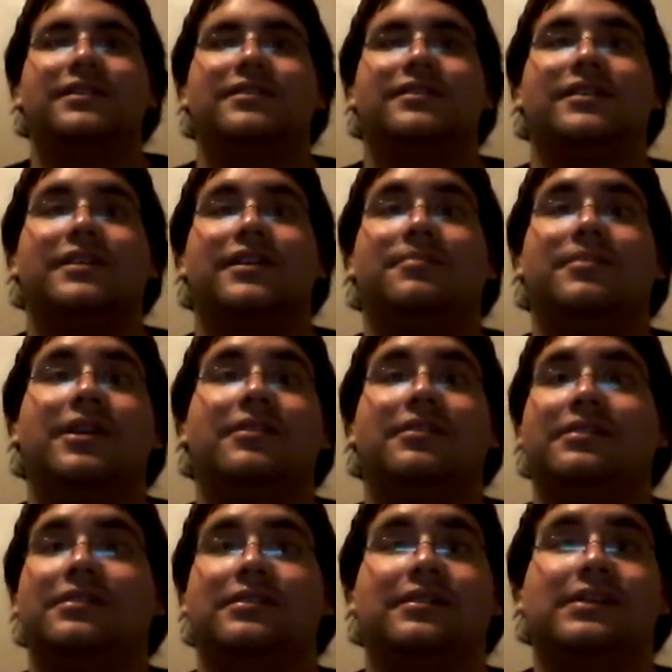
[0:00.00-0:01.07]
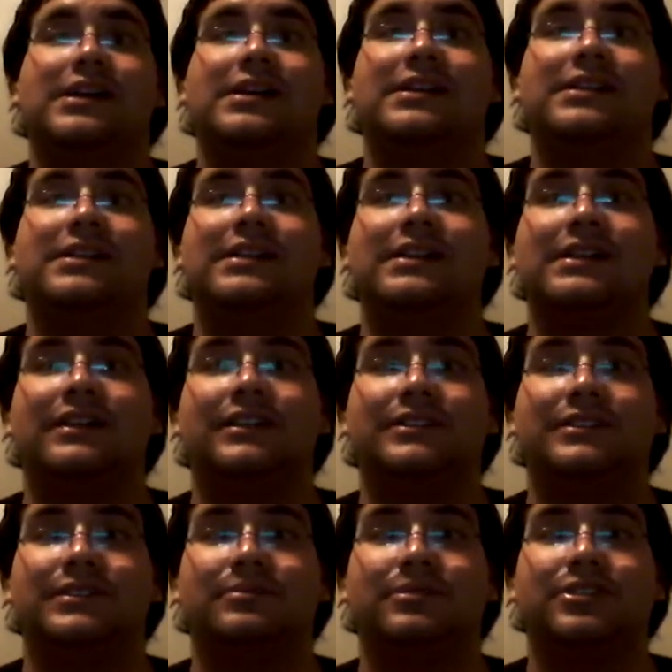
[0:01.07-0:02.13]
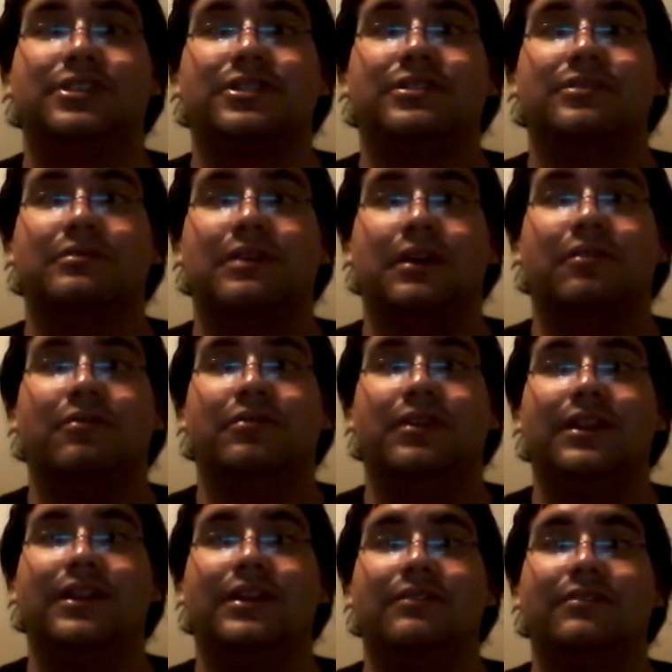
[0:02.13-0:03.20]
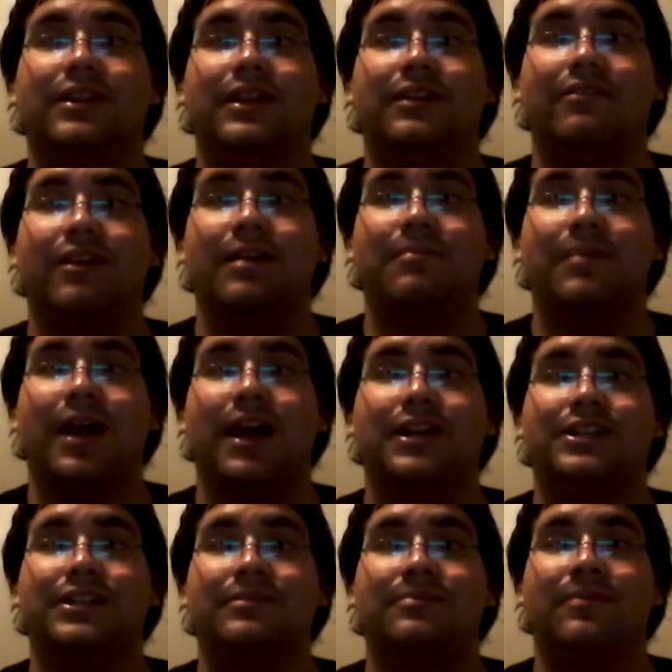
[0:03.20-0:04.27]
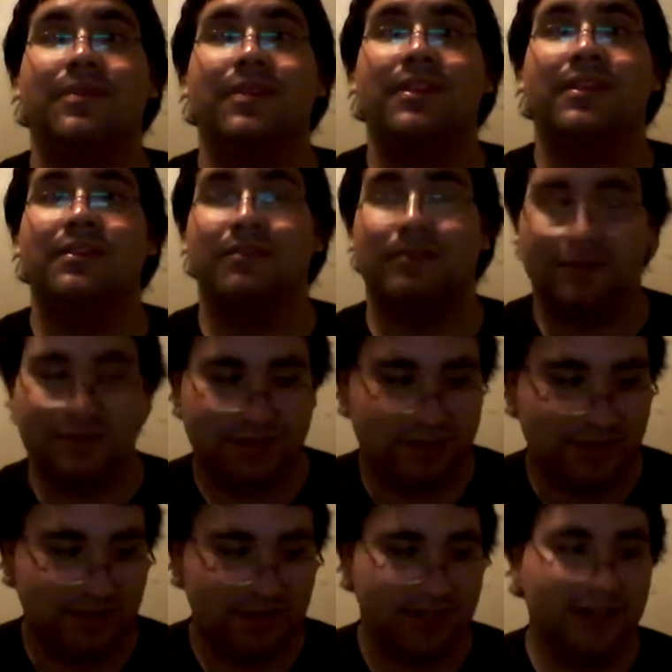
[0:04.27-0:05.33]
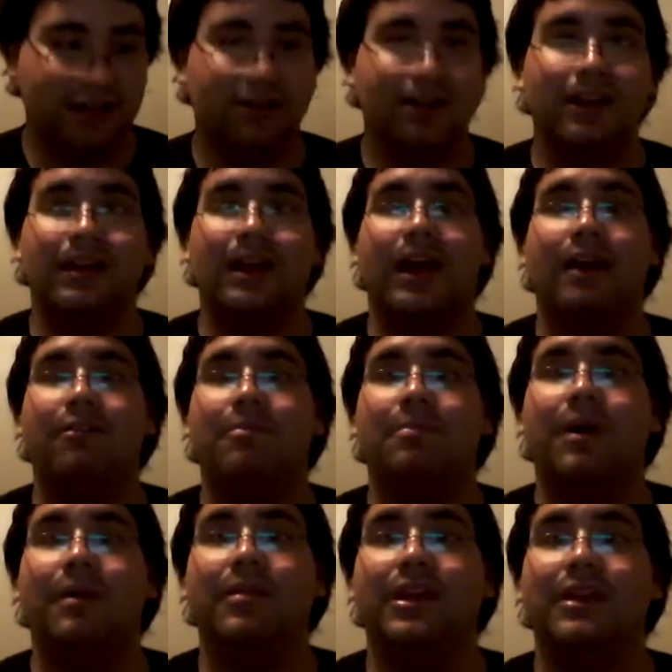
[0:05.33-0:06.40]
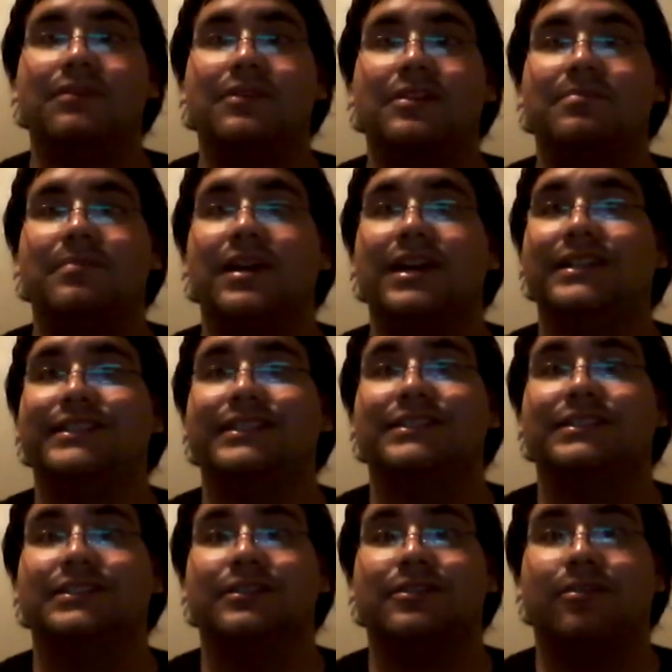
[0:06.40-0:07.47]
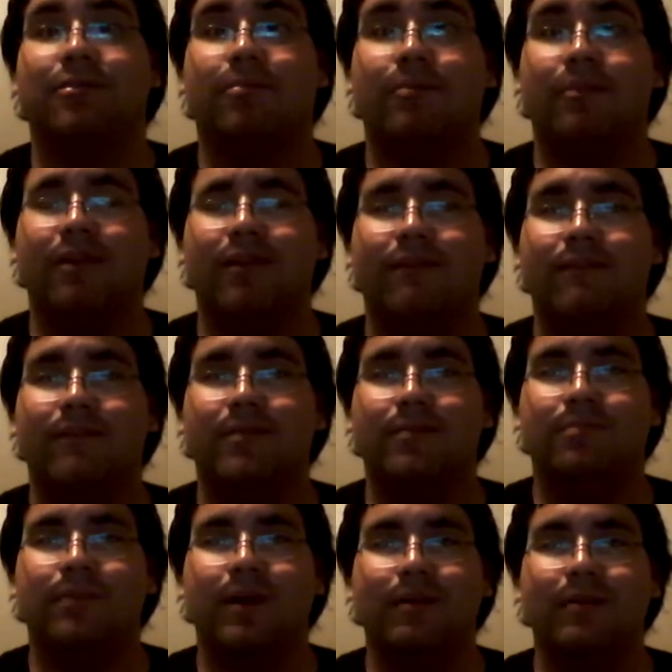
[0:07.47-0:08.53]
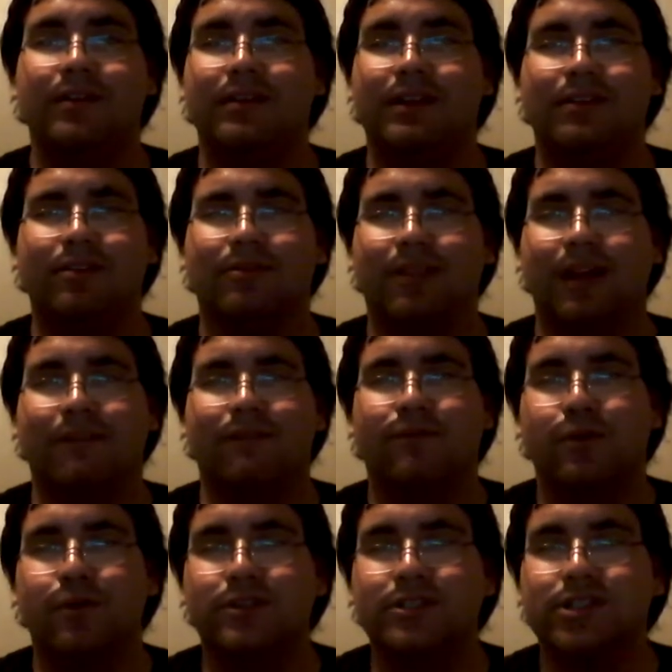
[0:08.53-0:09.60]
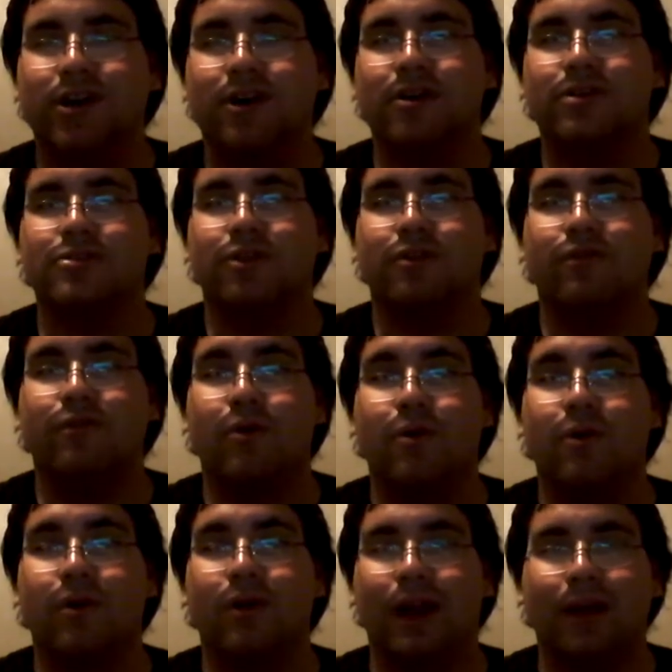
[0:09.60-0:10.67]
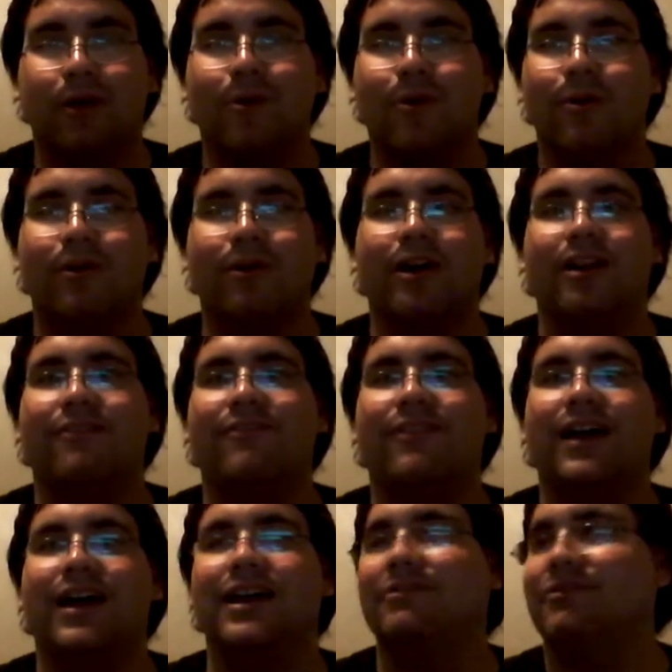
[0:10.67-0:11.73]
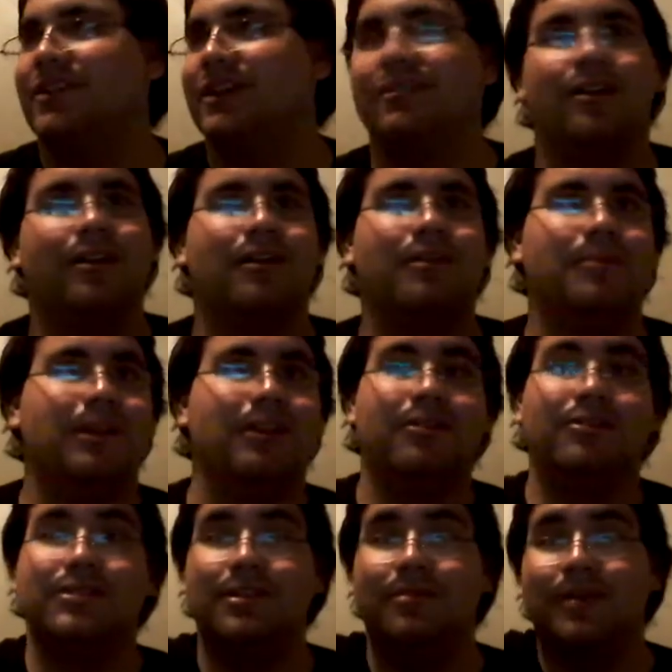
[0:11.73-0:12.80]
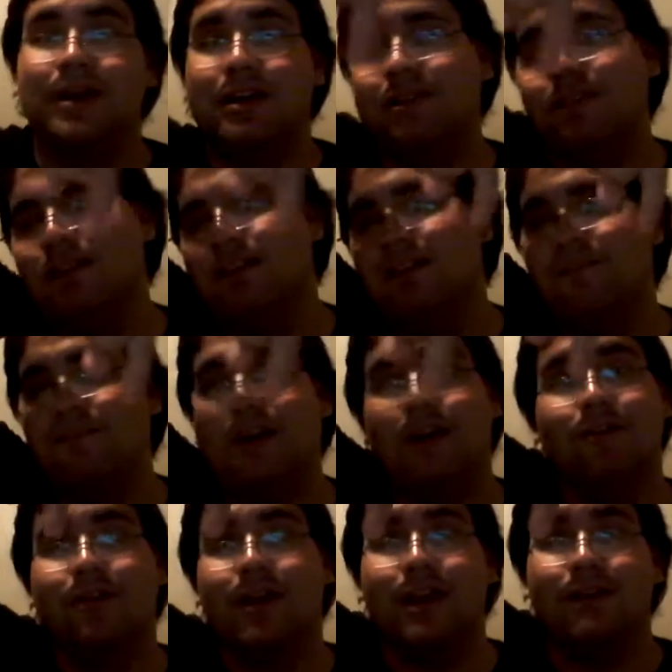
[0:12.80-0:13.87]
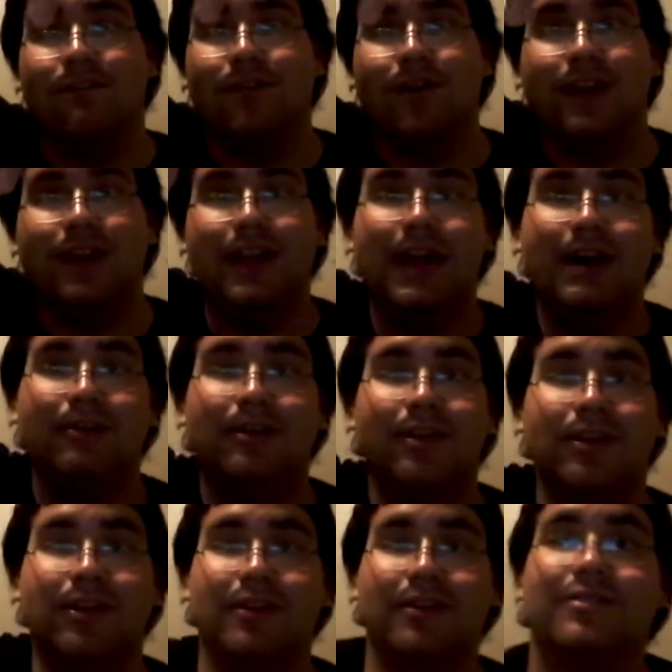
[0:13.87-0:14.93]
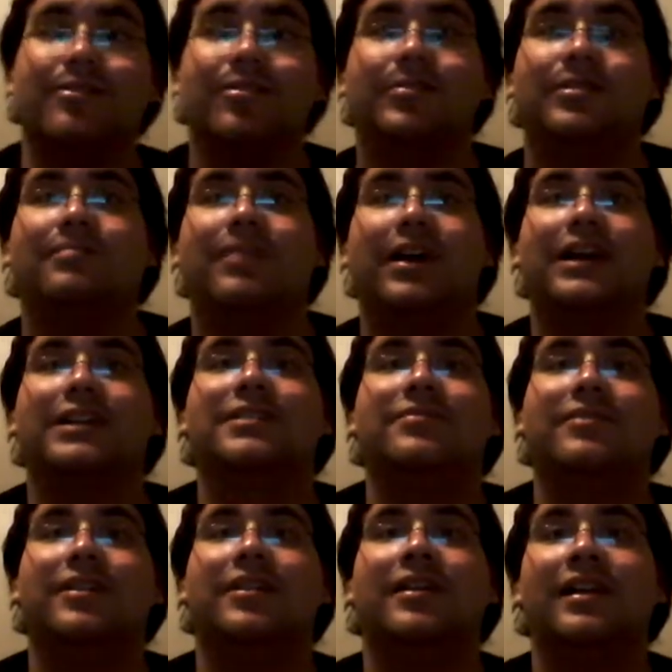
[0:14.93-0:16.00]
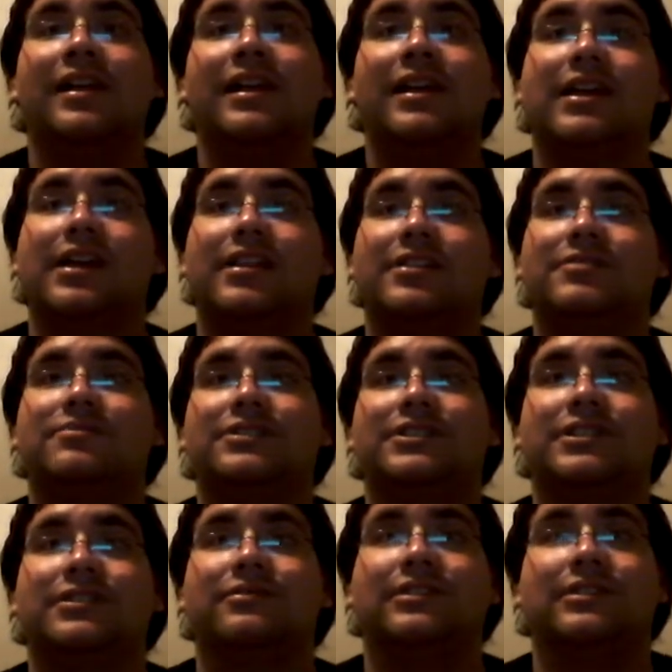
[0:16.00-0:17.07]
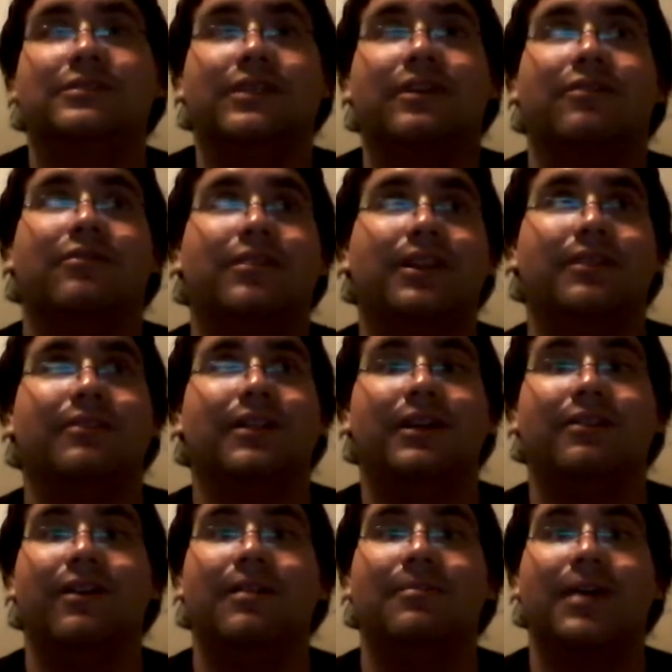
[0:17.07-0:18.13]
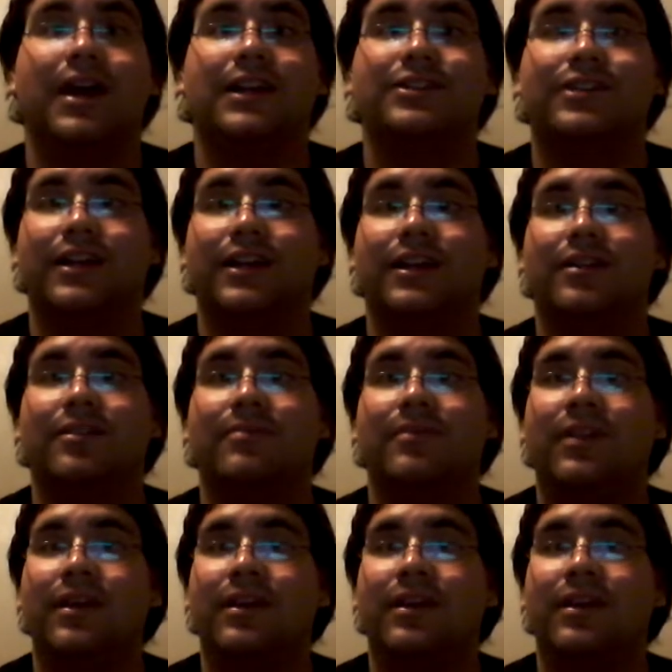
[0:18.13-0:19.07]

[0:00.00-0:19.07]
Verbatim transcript: Well, yeah, I mean, yeah, it was just like a really, really great match. right here. I would probably give this match, I don't know, probably either like four stars or four and a quarter out of five. I don't know. I mean, you'll see my final rating for it down in the description box, but yeah, this was just like a really, really great match right here.